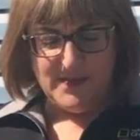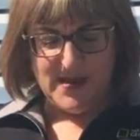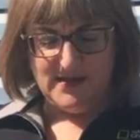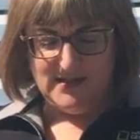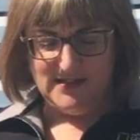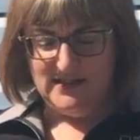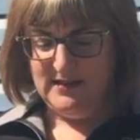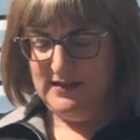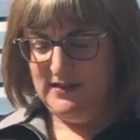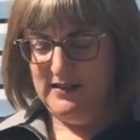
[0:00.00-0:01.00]
and it's
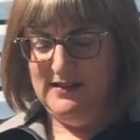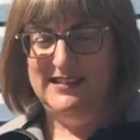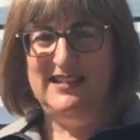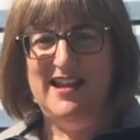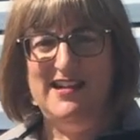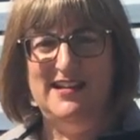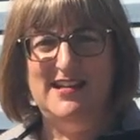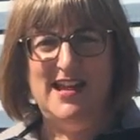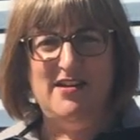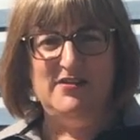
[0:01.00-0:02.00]
sliding
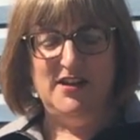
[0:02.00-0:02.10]
down